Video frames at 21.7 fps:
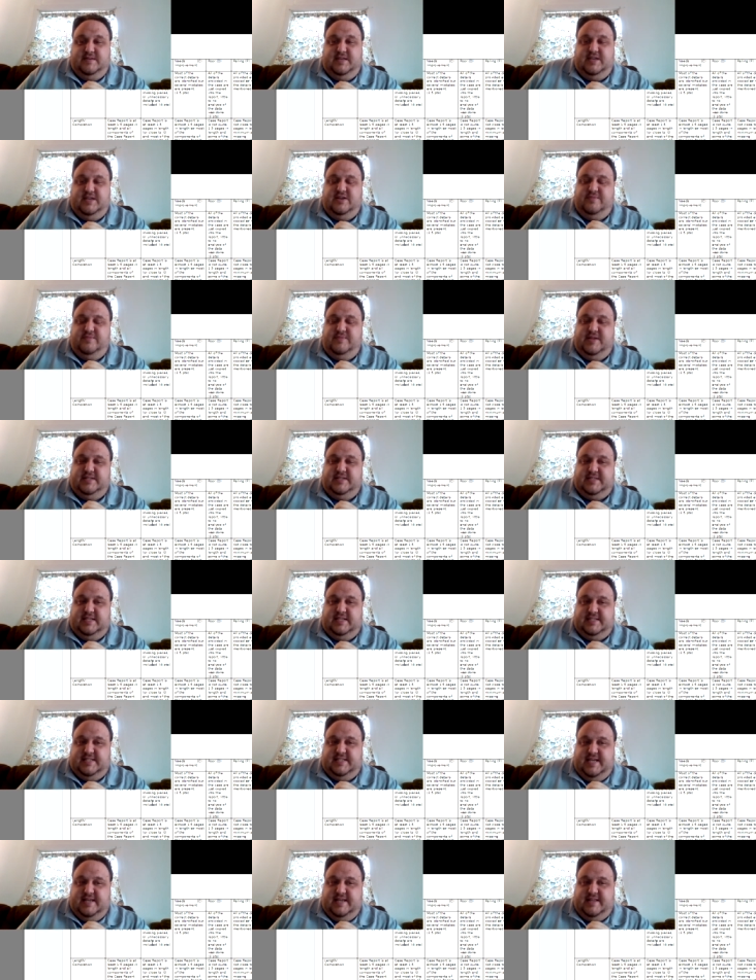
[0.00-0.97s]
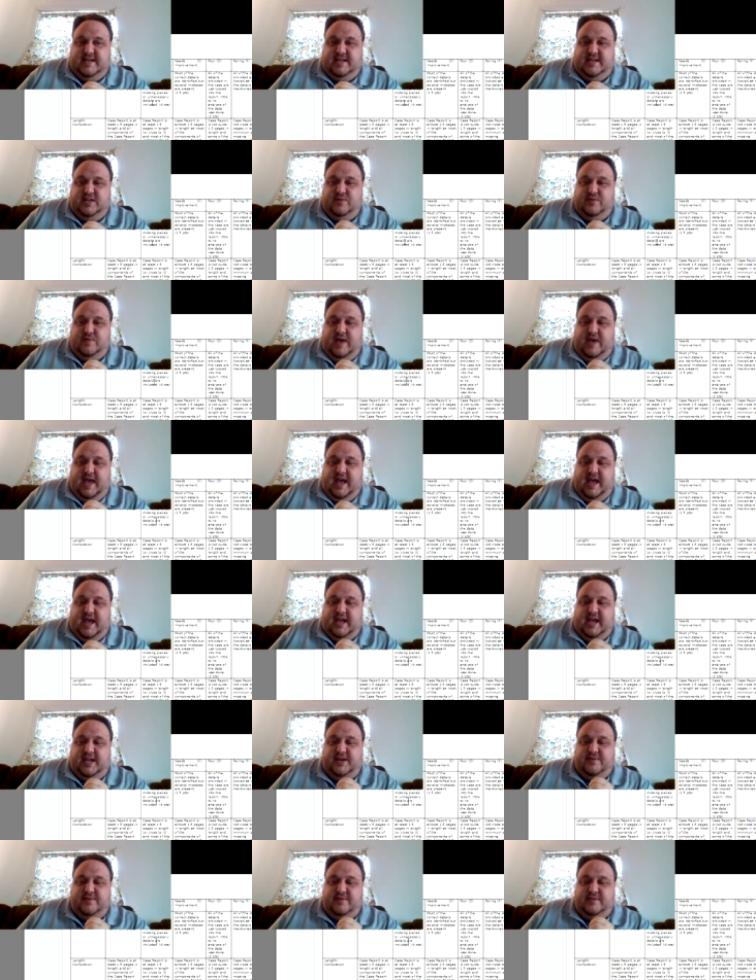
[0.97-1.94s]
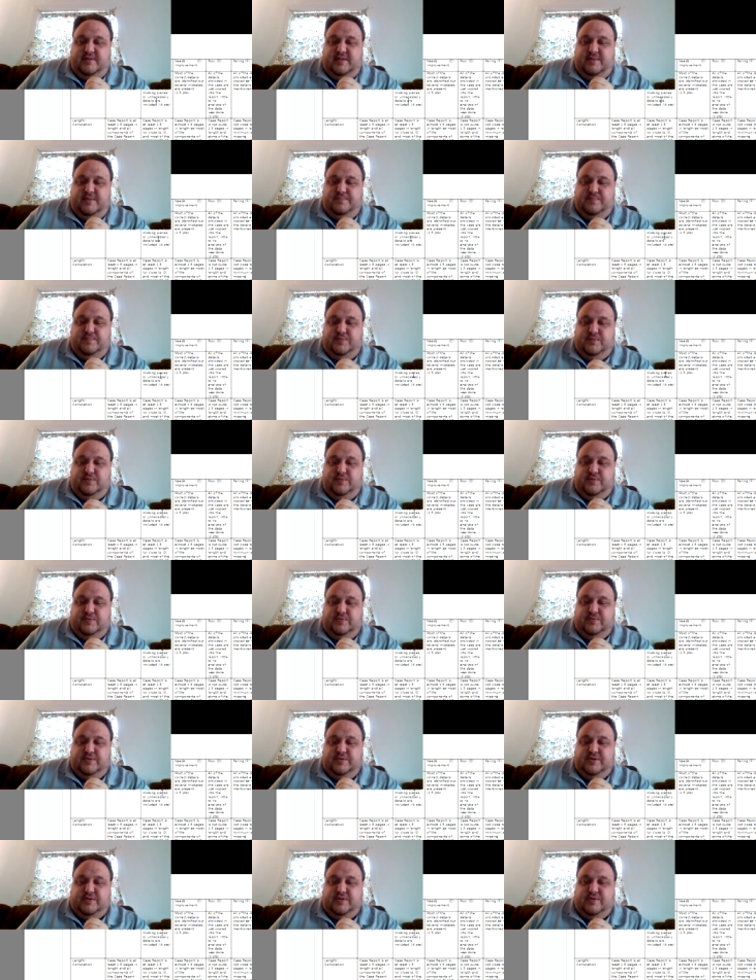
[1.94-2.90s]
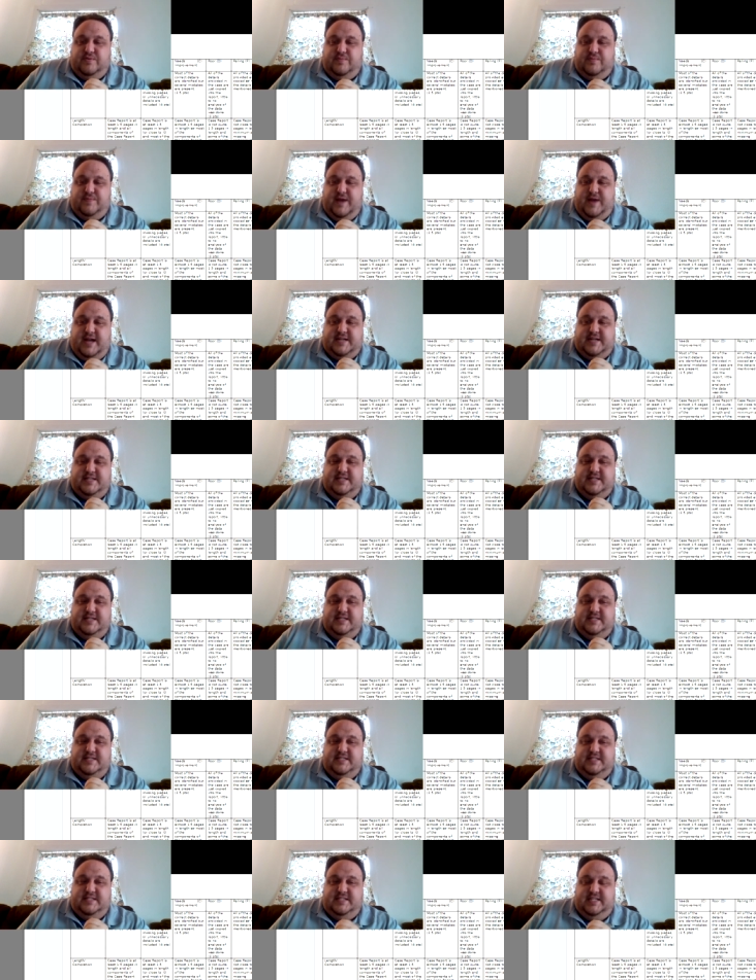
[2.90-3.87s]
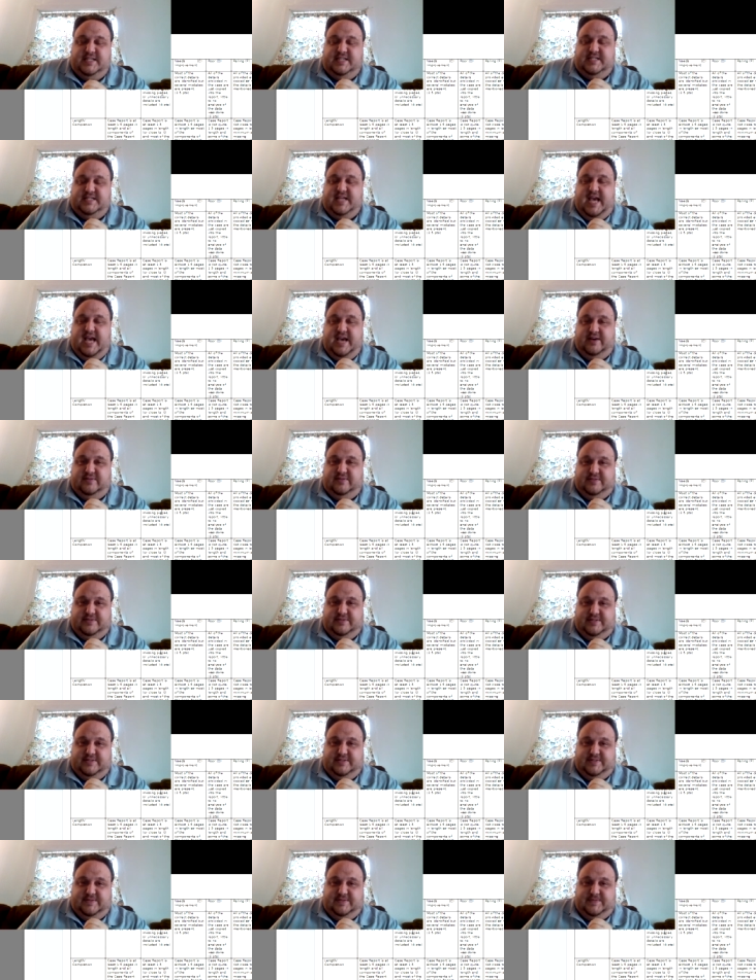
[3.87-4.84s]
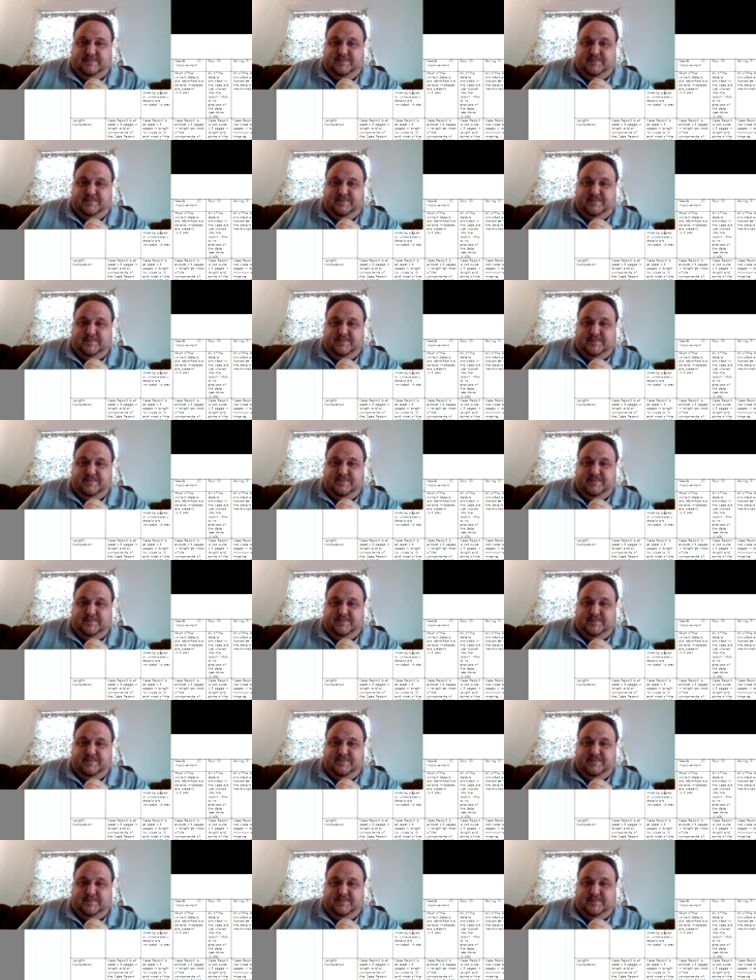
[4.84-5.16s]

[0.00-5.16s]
Hear me as I say that. You accurately pull the correct details.